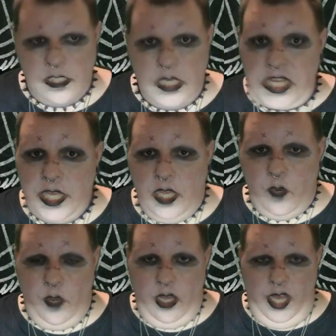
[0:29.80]
Well,
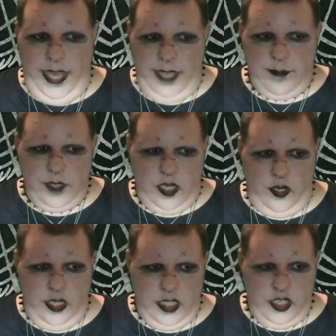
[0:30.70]
I'm currently
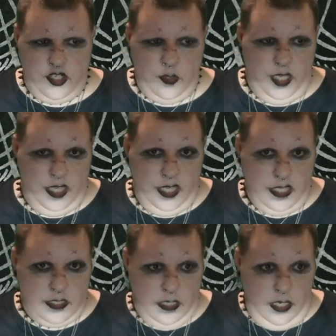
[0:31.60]
shooting this
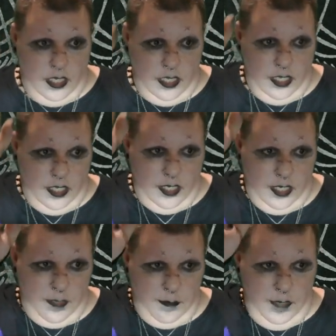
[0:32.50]
on
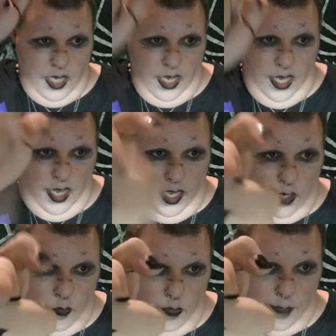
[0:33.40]
my
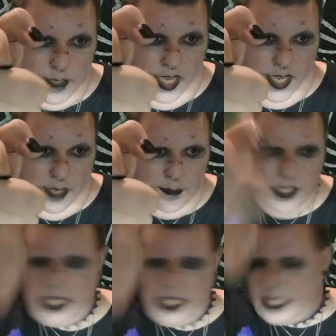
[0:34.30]
webcam.
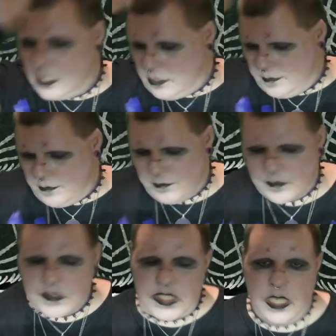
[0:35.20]

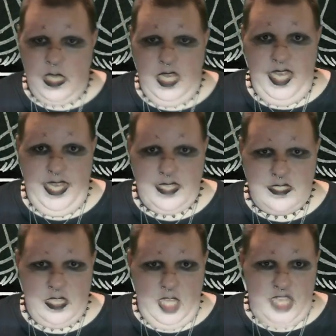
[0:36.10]
It's a
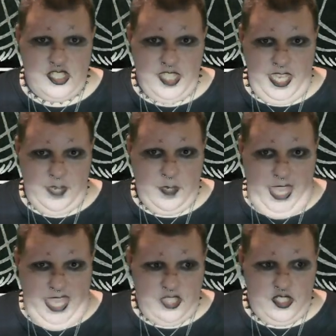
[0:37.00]
Logitech
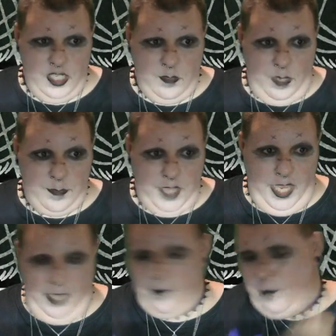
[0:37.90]
HD webcam,
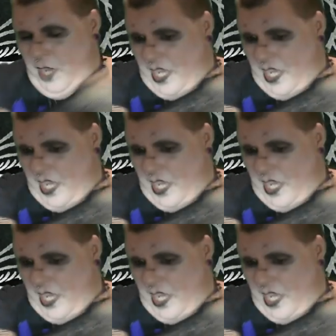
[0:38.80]
but